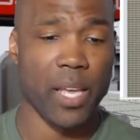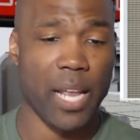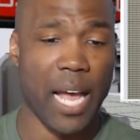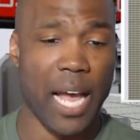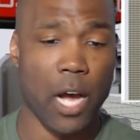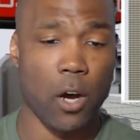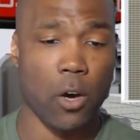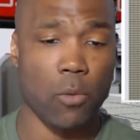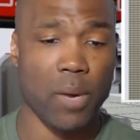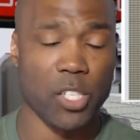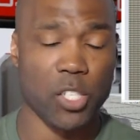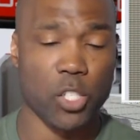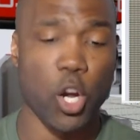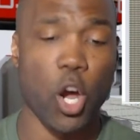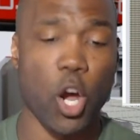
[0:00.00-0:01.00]
at how
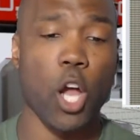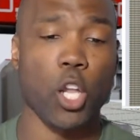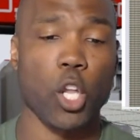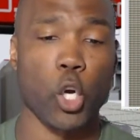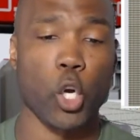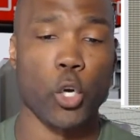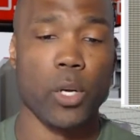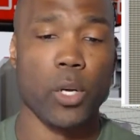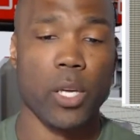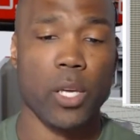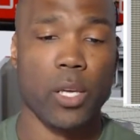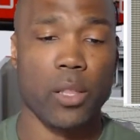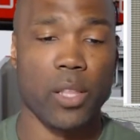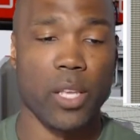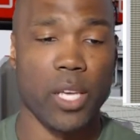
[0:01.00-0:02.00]
much taller
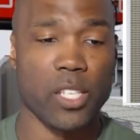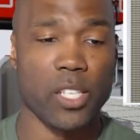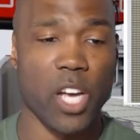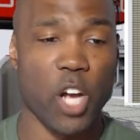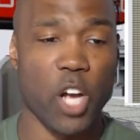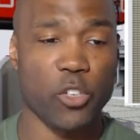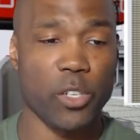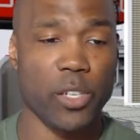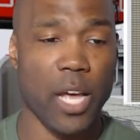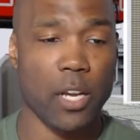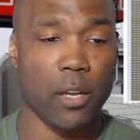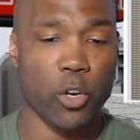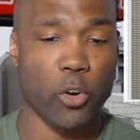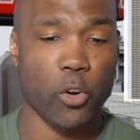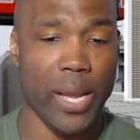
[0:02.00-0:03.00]
these
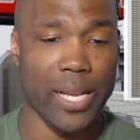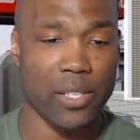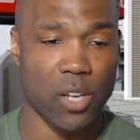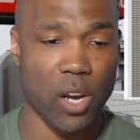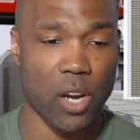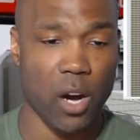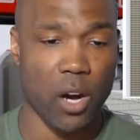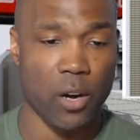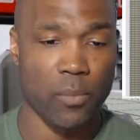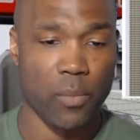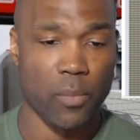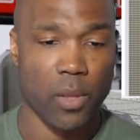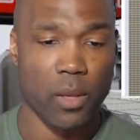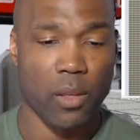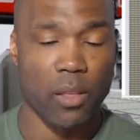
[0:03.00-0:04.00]
$100 crates are
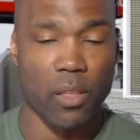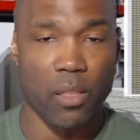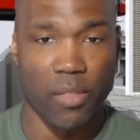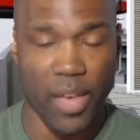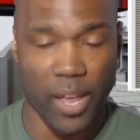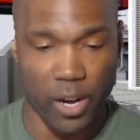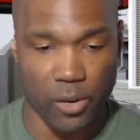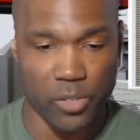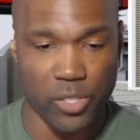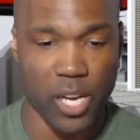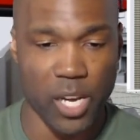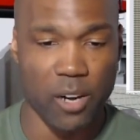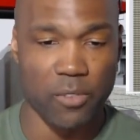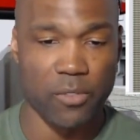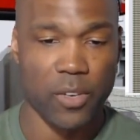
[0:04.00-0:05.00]
than
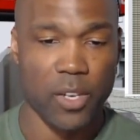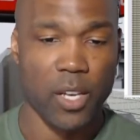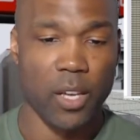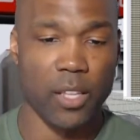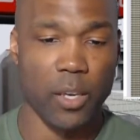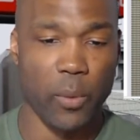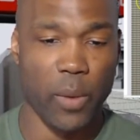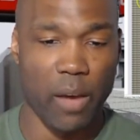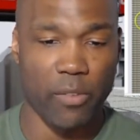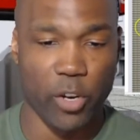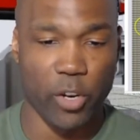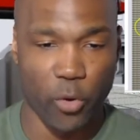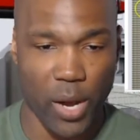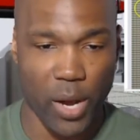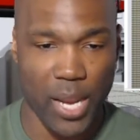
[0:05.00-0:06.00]
herself. And then we have a
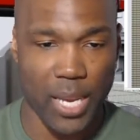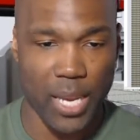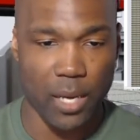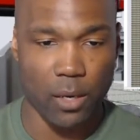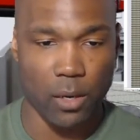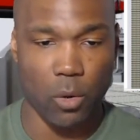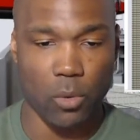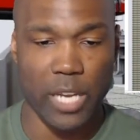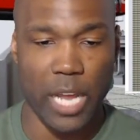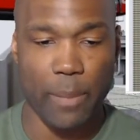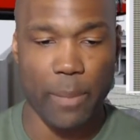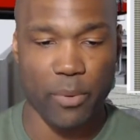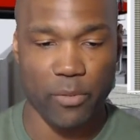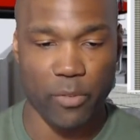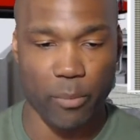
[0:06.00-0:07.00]
crane on
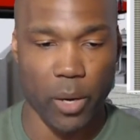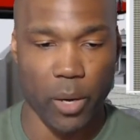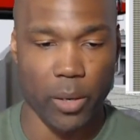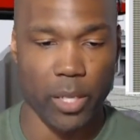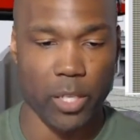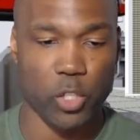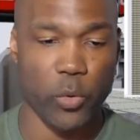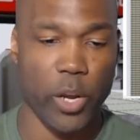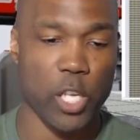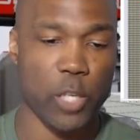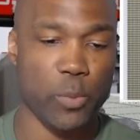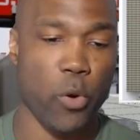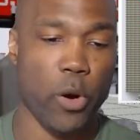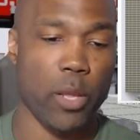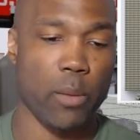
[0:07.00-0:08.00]
top of a building
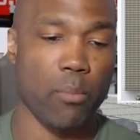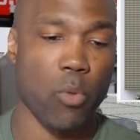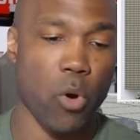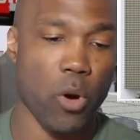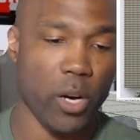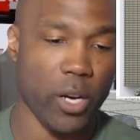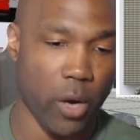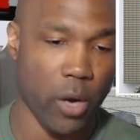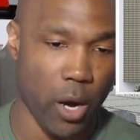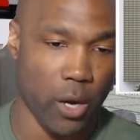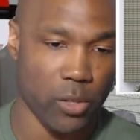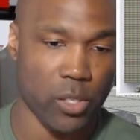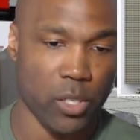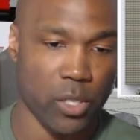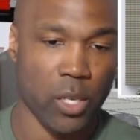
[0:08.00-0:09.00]
transporting more
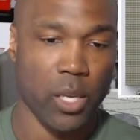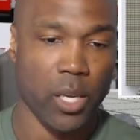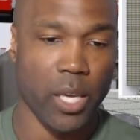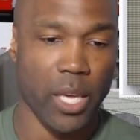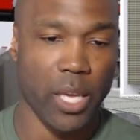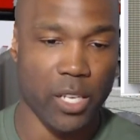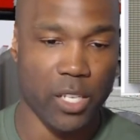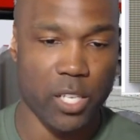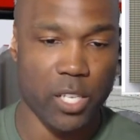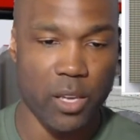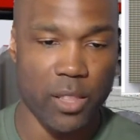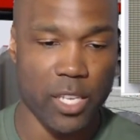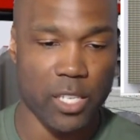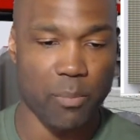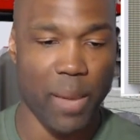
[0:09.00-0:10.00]
carts into
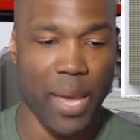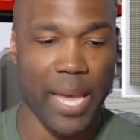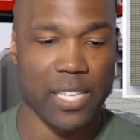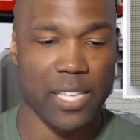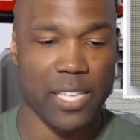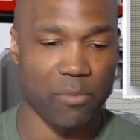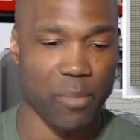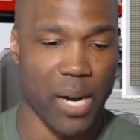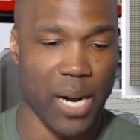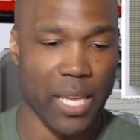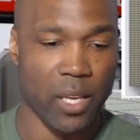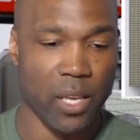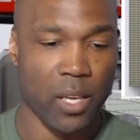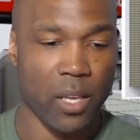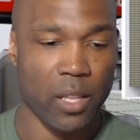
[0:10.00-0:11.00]
this maze of
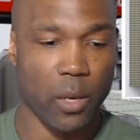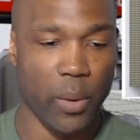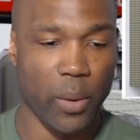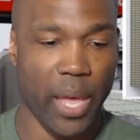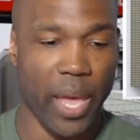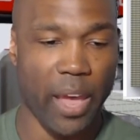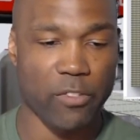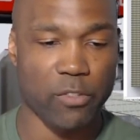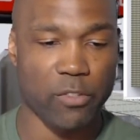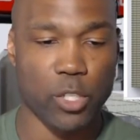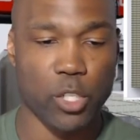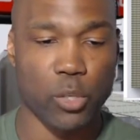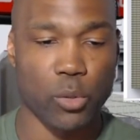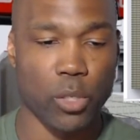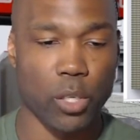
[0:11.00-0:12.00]
money. Then we have some
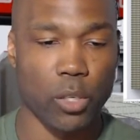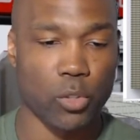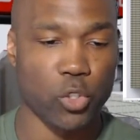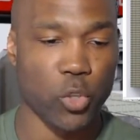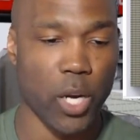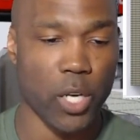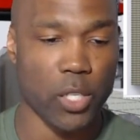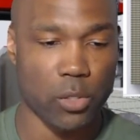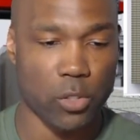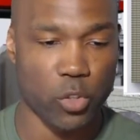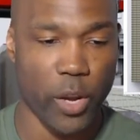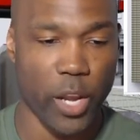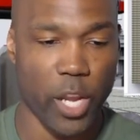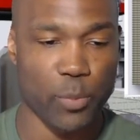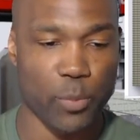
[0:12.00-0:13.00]
two little trucks
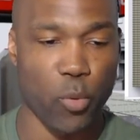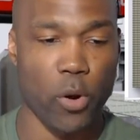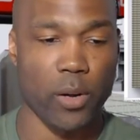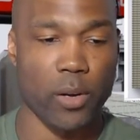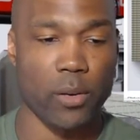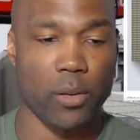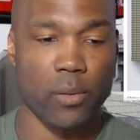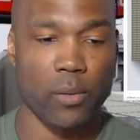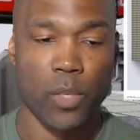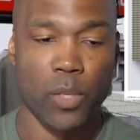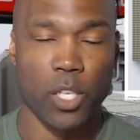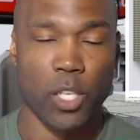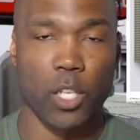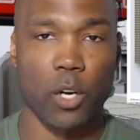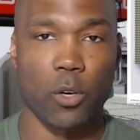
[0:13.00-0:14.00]
transporting,
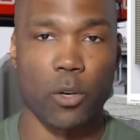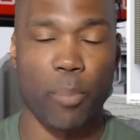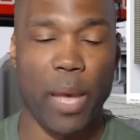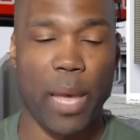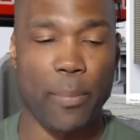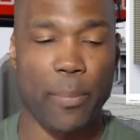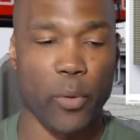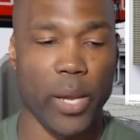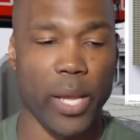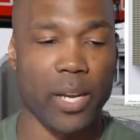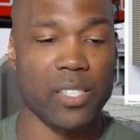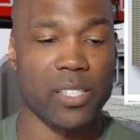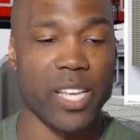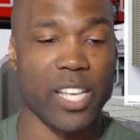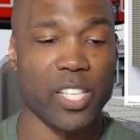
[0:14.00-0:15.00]
you know, the paper in.
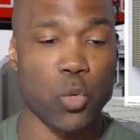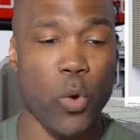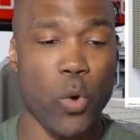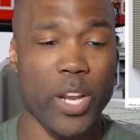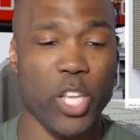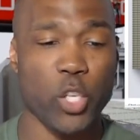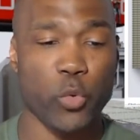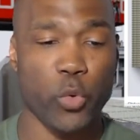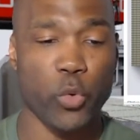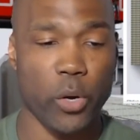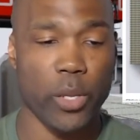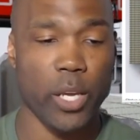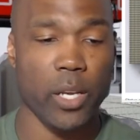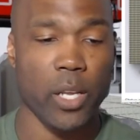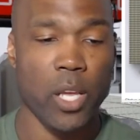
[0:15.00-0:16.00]
It says $20
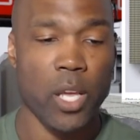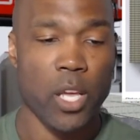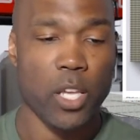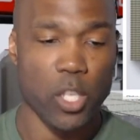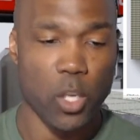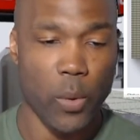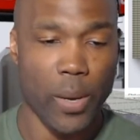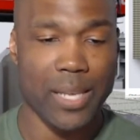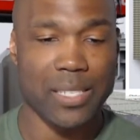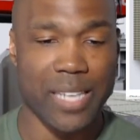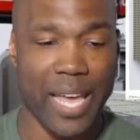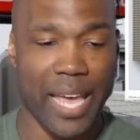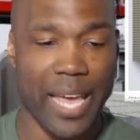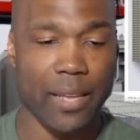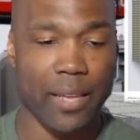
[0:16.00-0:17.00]
trillion U.S.
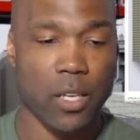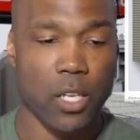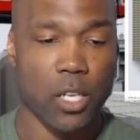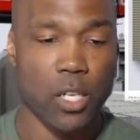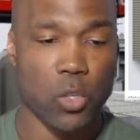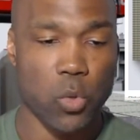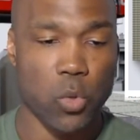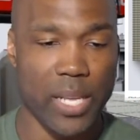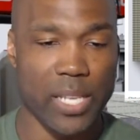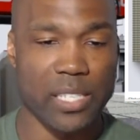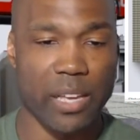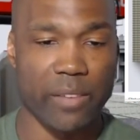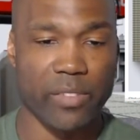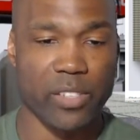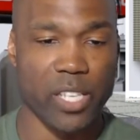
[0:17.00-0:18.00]
debt
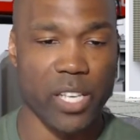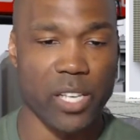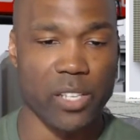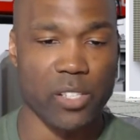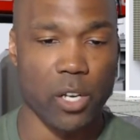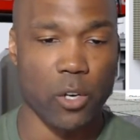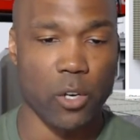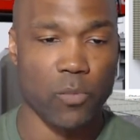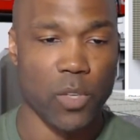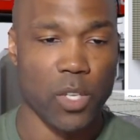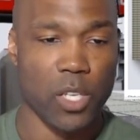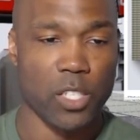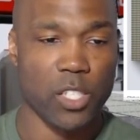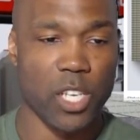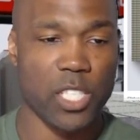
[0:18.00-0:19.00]
2017. So
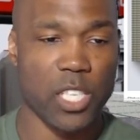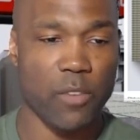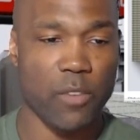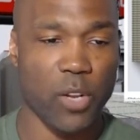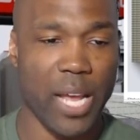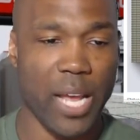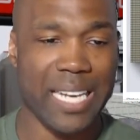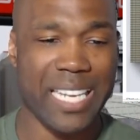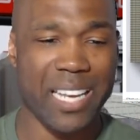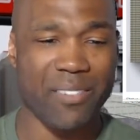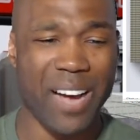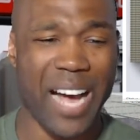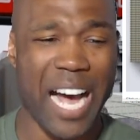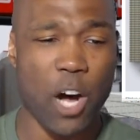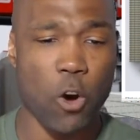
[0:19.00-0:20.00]
just to give an idea of
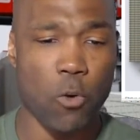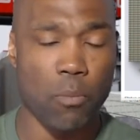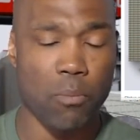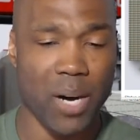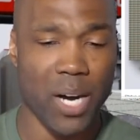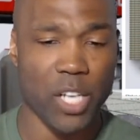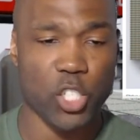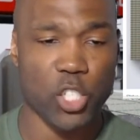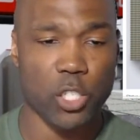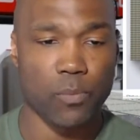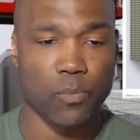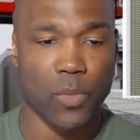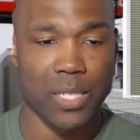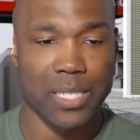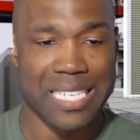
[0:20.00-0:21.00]
how much
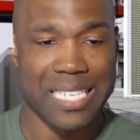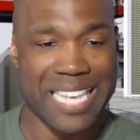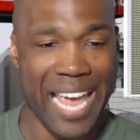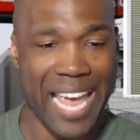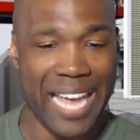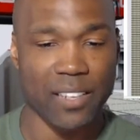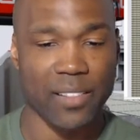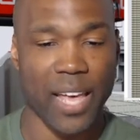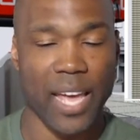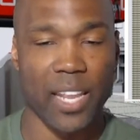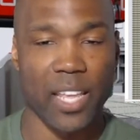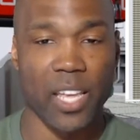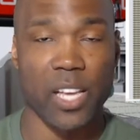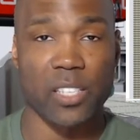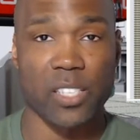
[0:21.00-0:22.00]
debt that
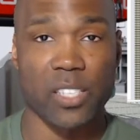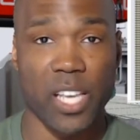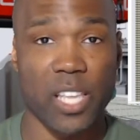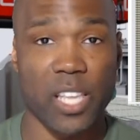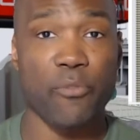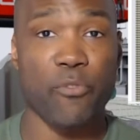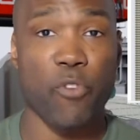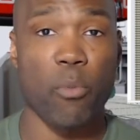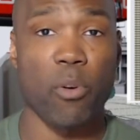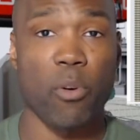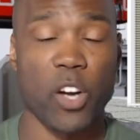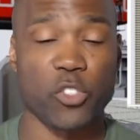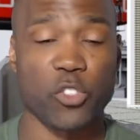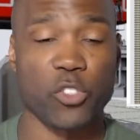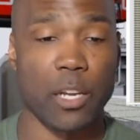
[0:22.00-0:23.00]
is in the form of
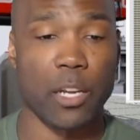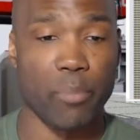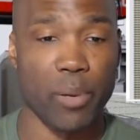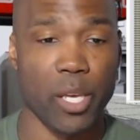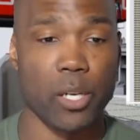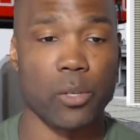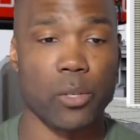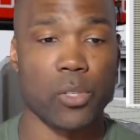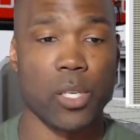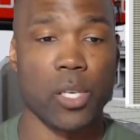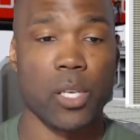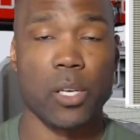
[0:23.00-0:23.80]
$100 bills,